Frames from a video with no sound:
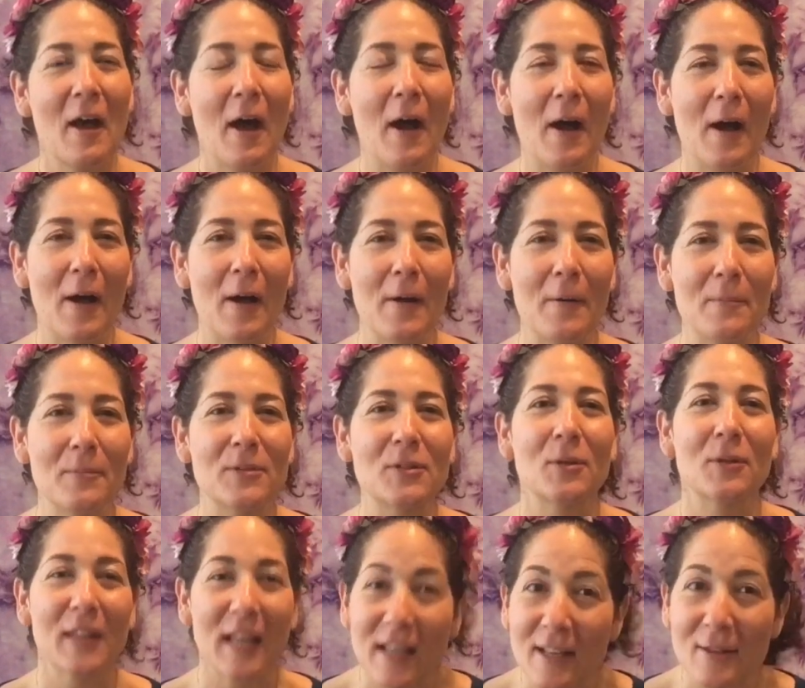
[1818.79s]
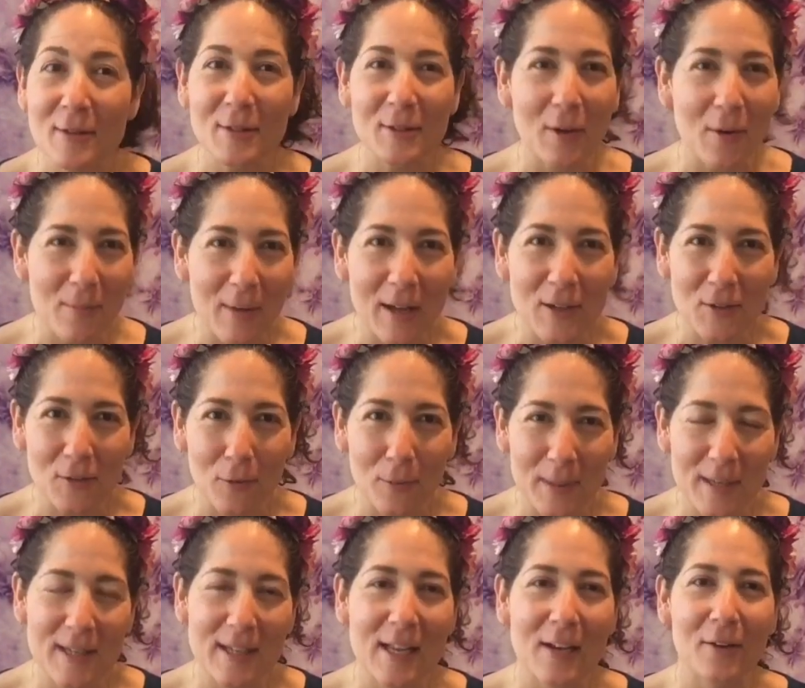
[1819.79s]
Um, so thank you so much for
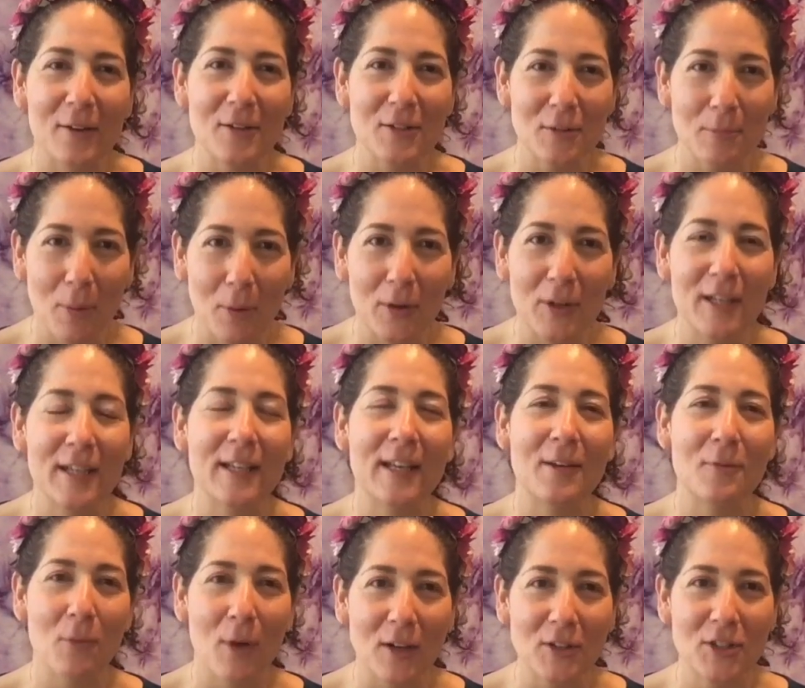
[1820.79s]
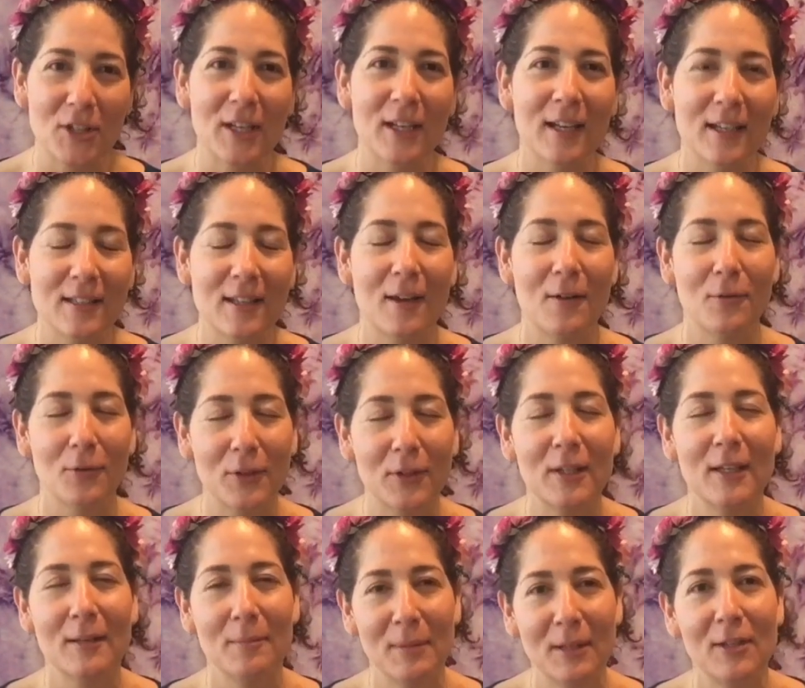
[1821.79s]
being here and supporting and watching because I've
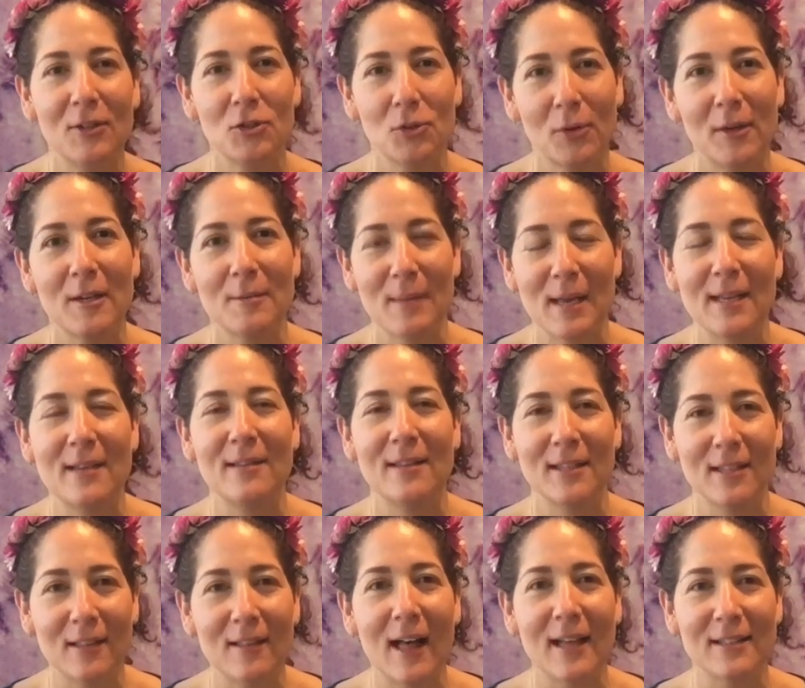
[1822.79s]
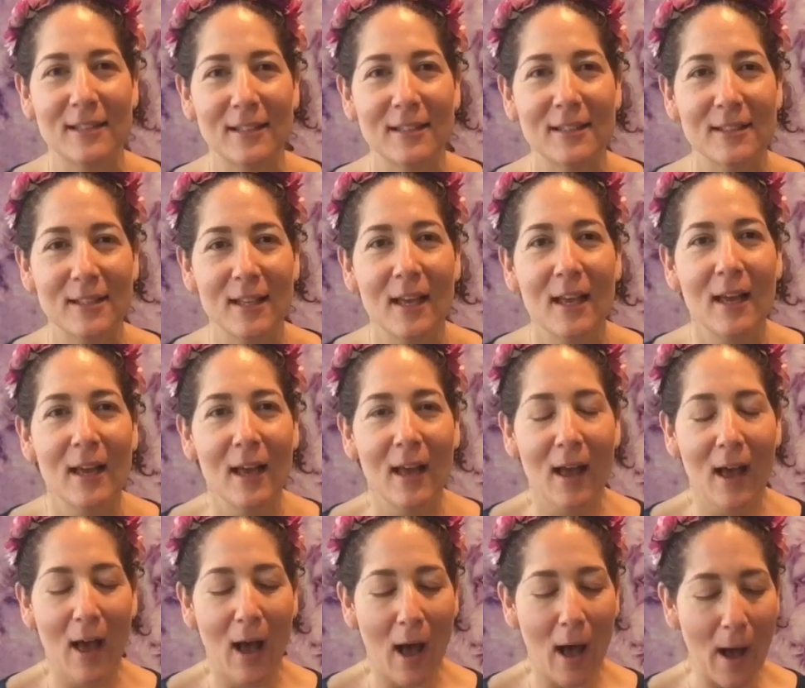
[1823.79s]
really been enjoying making these classes.
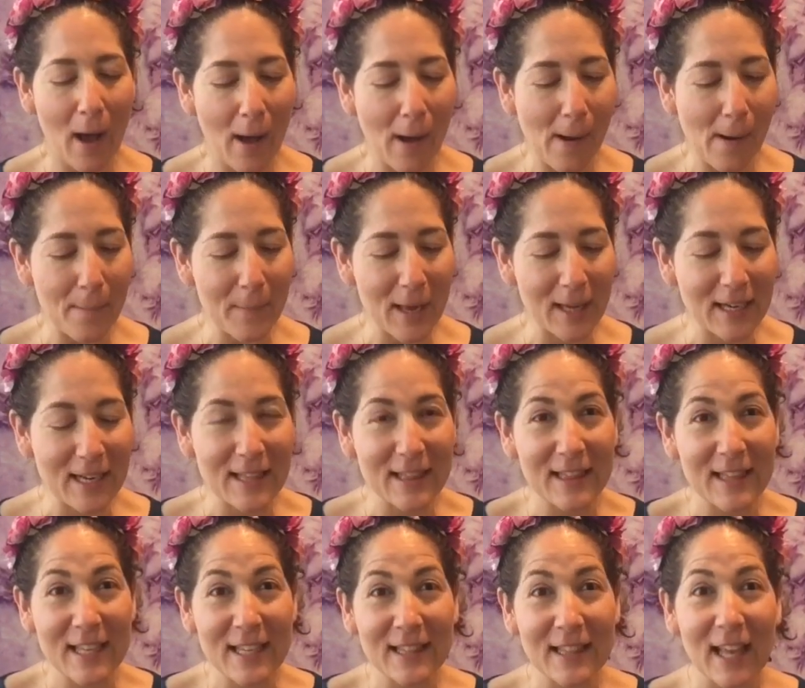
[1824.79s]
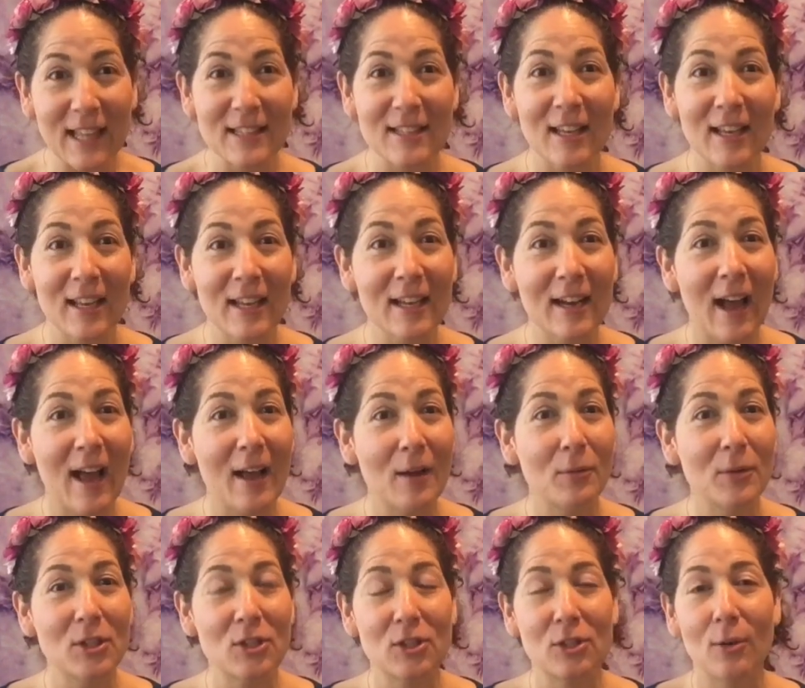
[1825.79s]
Um, and I think that's it. I
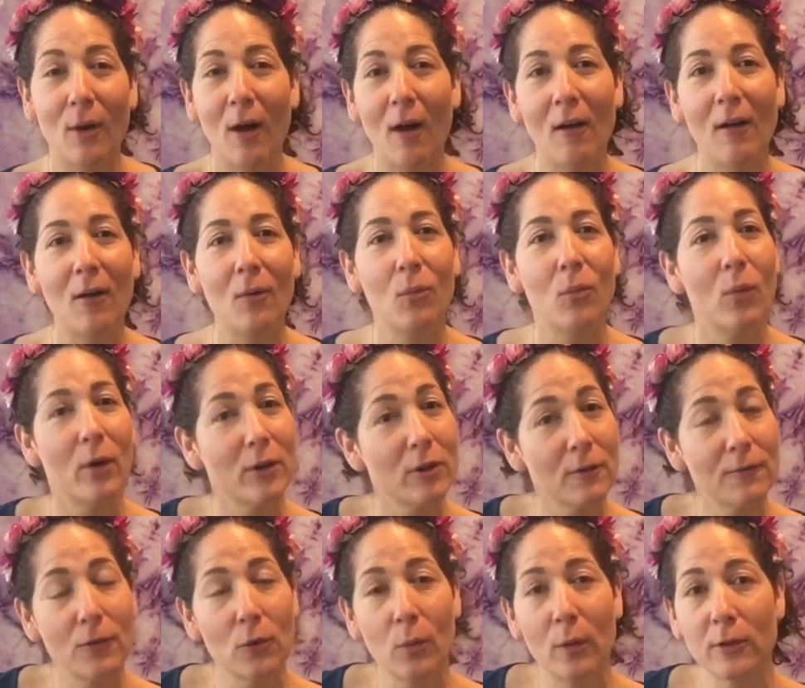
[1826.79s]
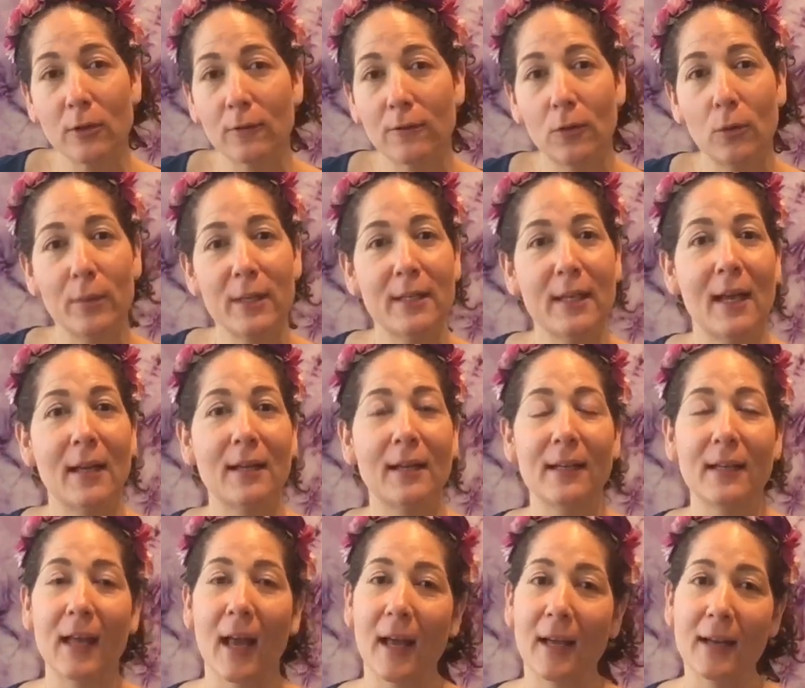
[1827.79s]
wish you all a wonderful, wonderful weekend.
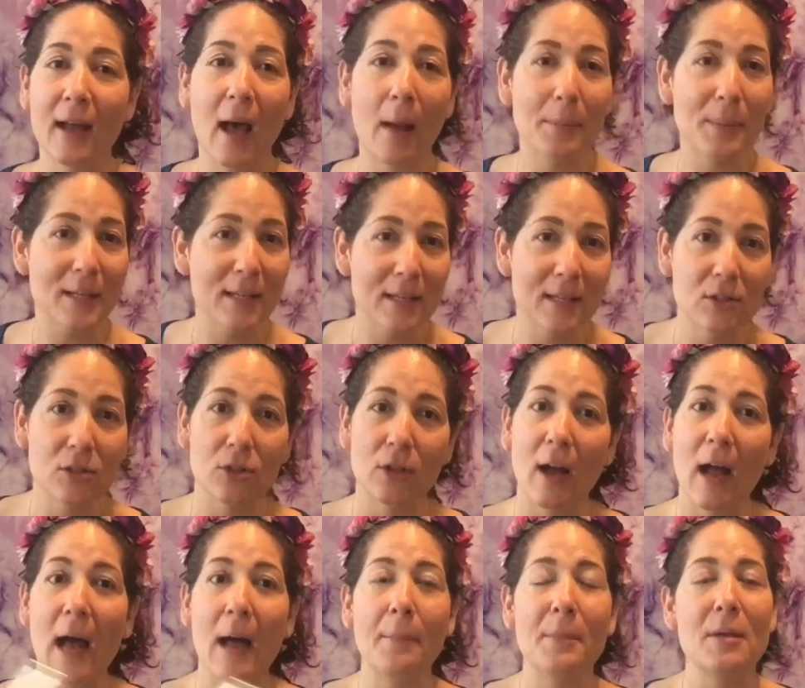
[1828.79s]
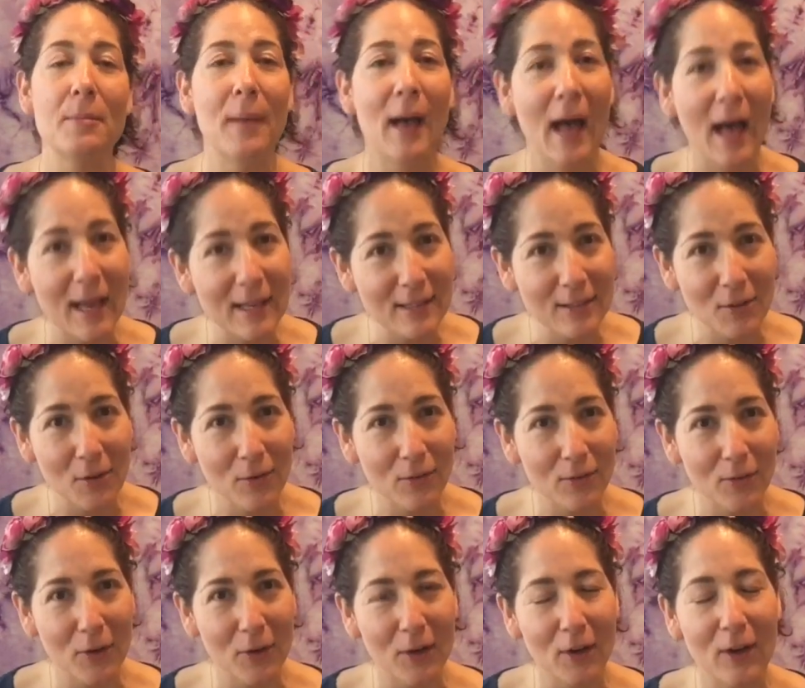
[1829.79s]
Again, happy Easter, happy
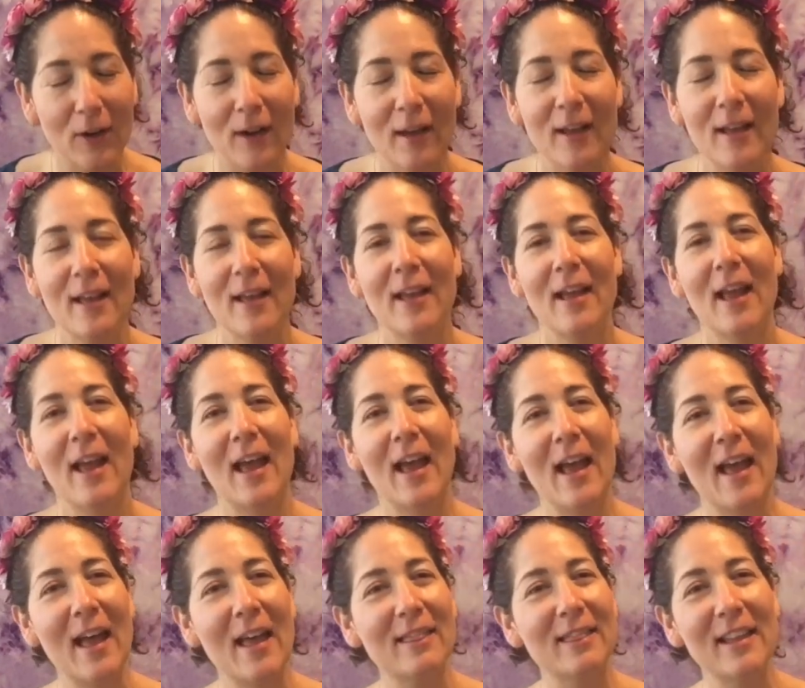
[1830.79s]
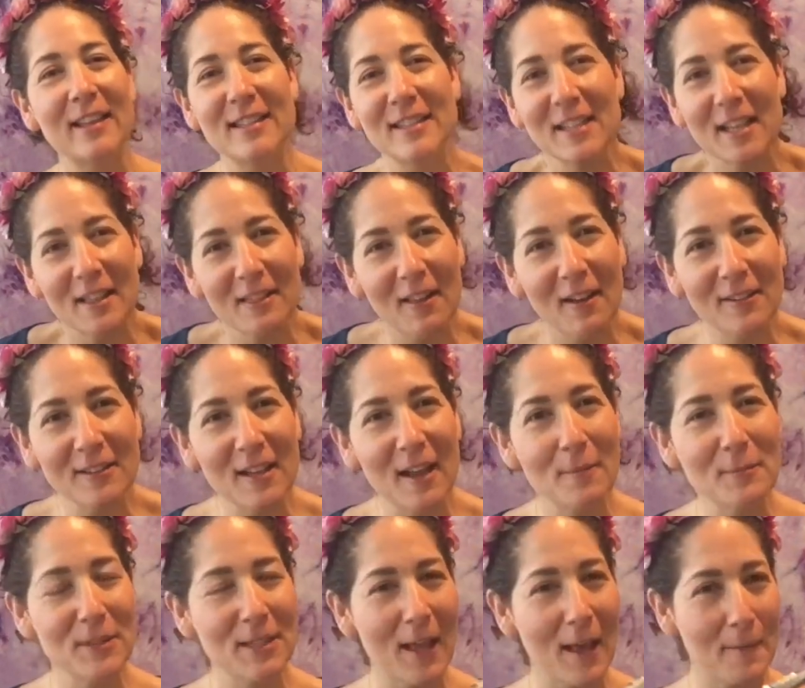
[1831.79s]
Passover, and let's sing Long
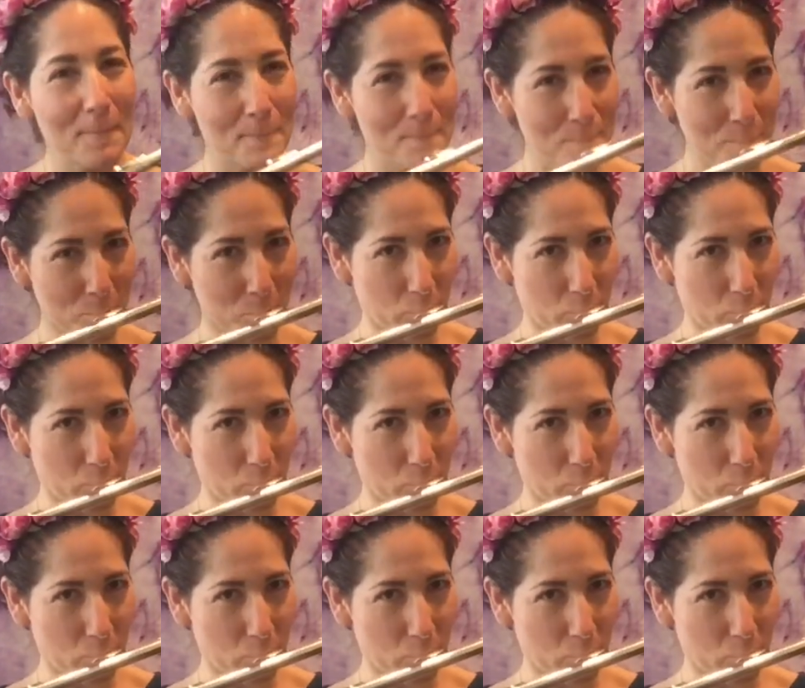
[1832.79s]
Time Sun."